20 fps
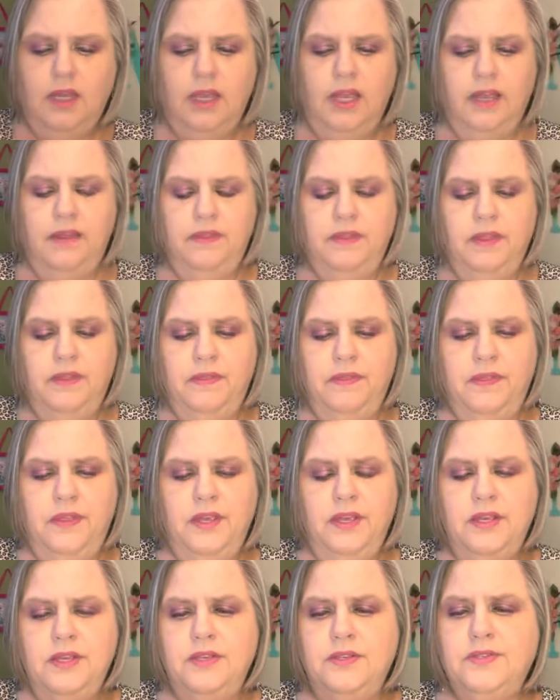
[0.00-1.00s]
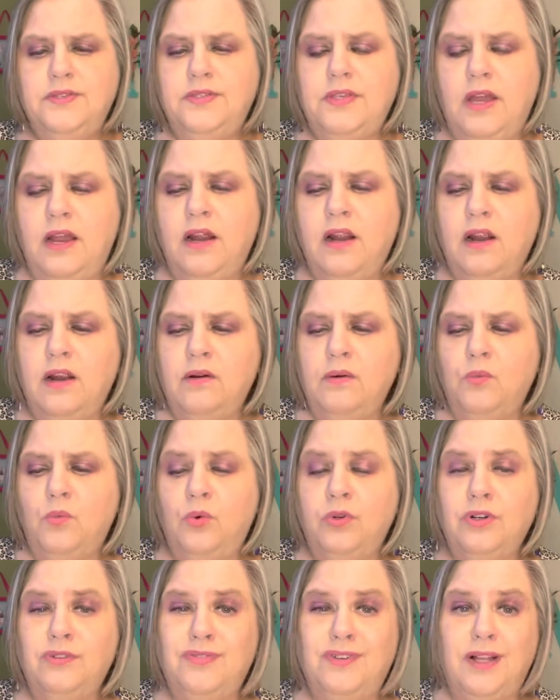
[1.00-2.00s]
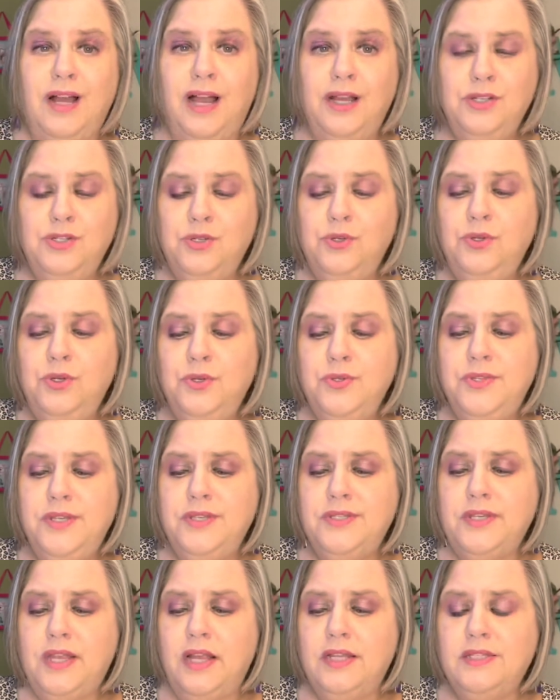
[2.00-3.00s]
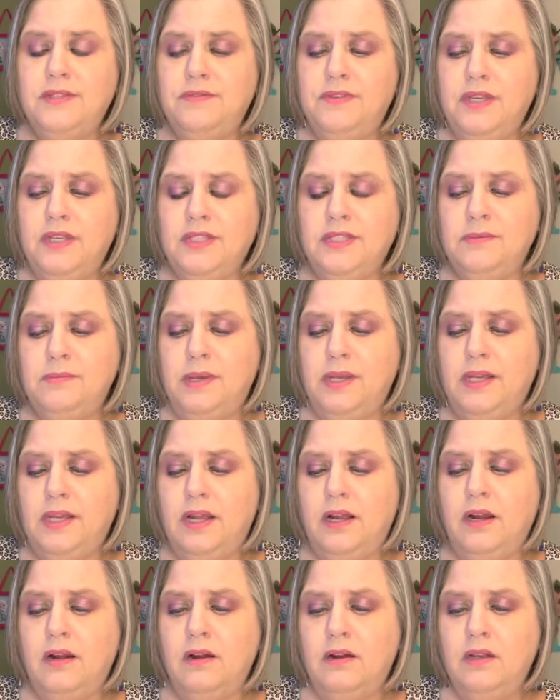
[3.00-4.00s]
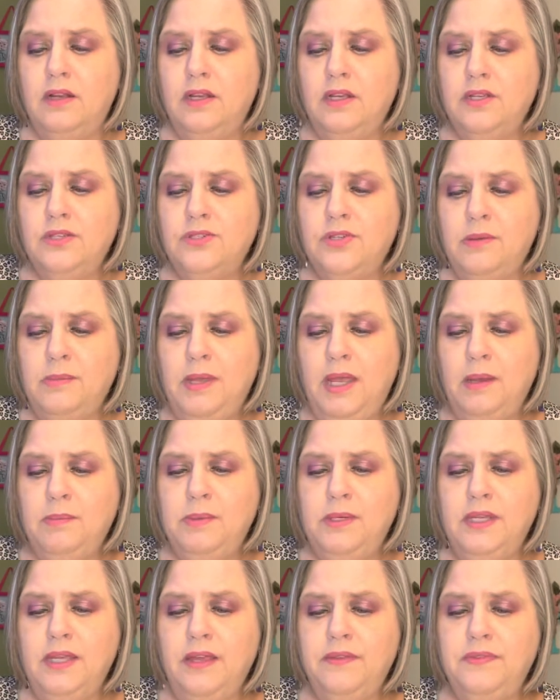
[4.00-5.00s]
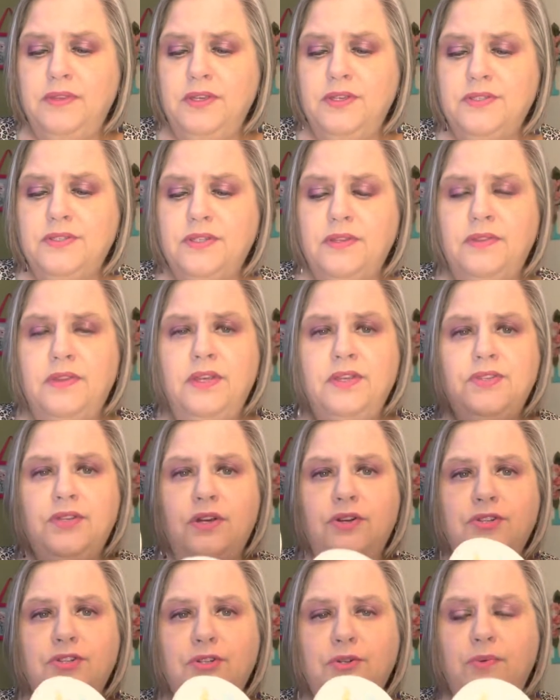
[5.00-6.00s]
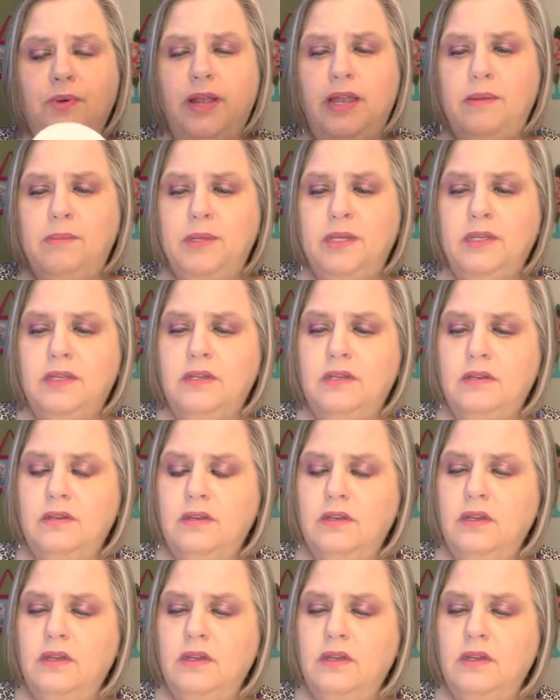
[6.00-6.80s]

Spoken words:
And then these are wonderful. I do use these kinds of things in my car, so I'm happy to get these. These are ceramic.